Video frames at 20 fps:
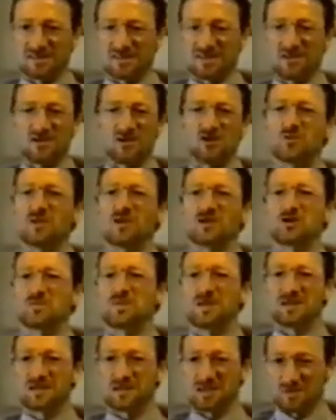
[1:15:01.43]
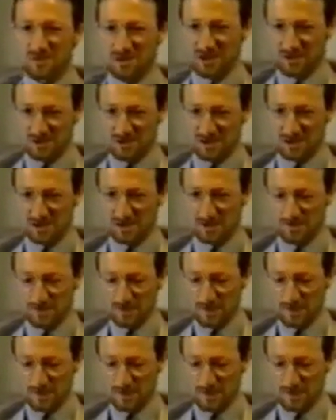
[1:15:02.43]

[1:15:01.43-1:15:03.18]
They know much better about it.